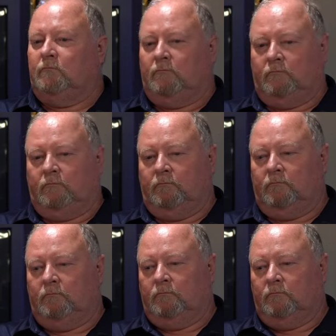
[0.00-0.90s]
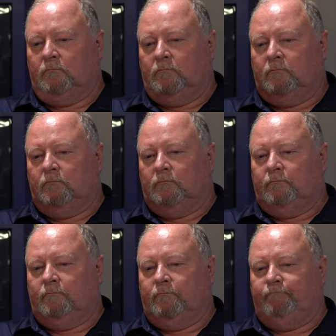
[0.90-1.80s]

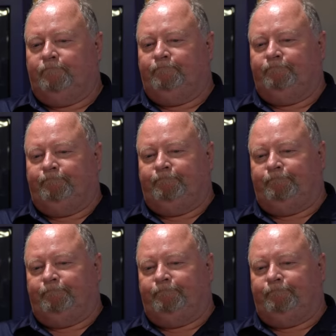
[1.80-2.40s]
[no speech]